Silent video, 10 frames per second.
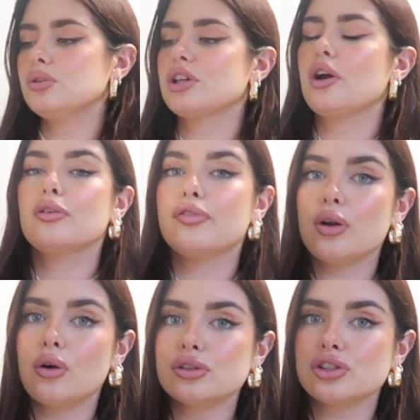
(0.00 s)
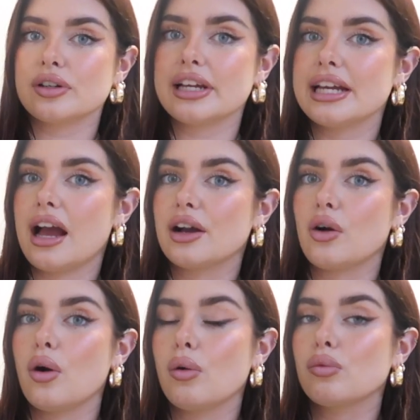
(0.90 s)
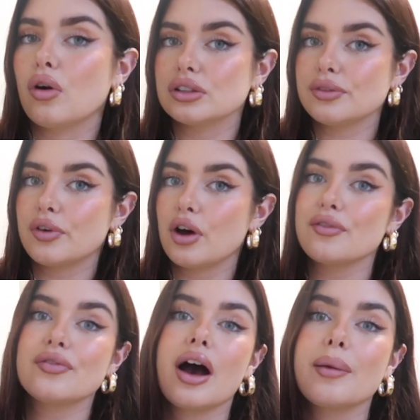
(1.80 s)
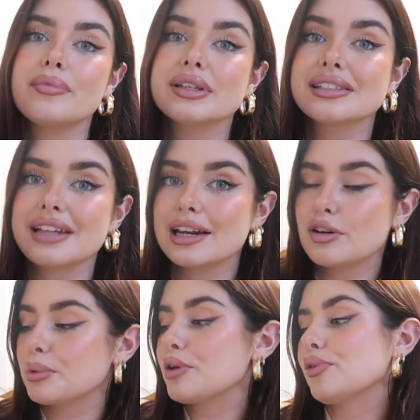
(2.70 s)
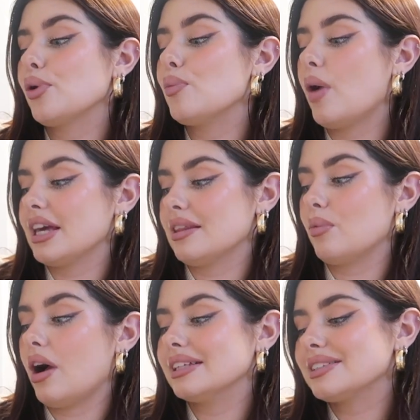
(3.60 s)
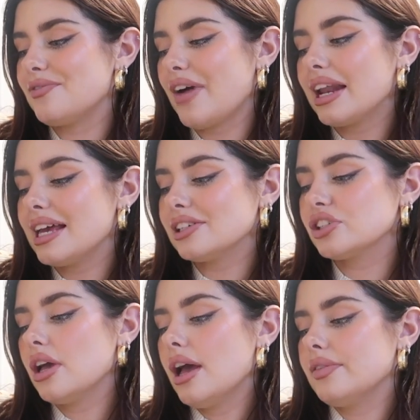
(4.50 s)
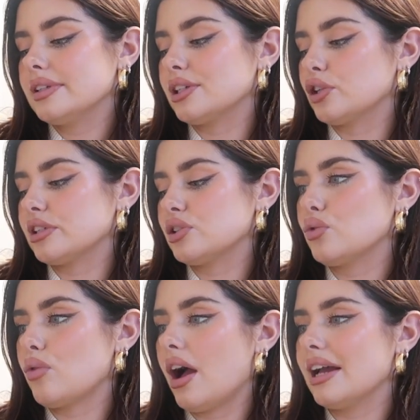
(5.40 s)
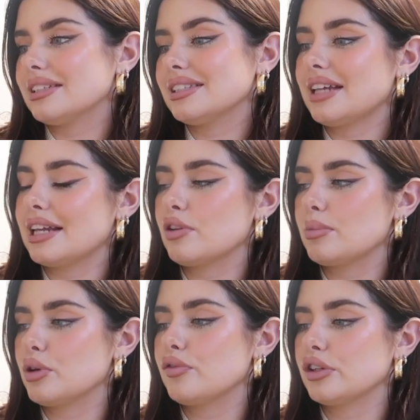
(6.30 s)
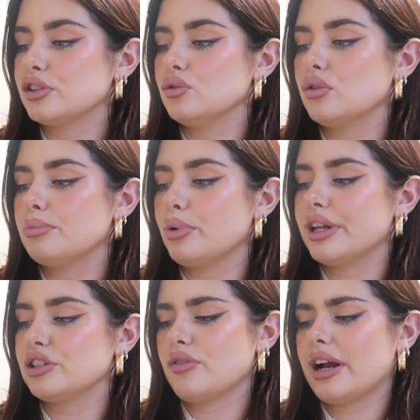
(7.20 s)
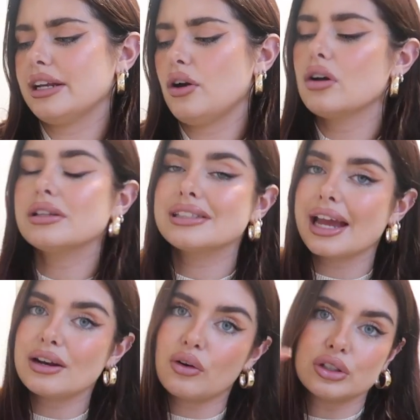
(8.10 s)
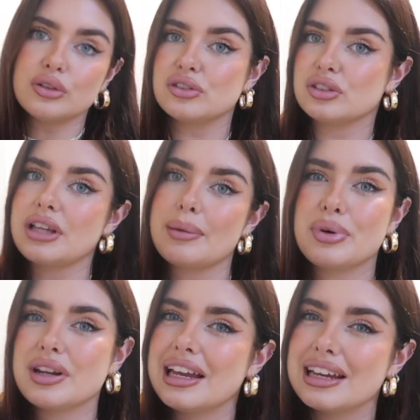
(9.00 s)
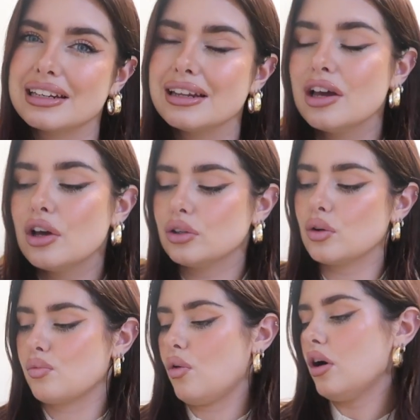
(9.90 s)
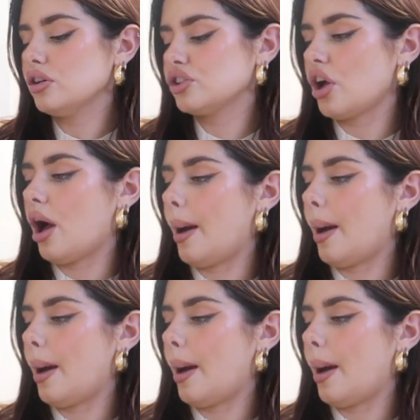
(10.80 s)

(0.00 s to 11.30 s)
Also for laundry, I got one for stain removal, Whiter Than White's Vanish. This is the crystal white stain remover, so you can put it directly on a stain or you can just like put it in your wash,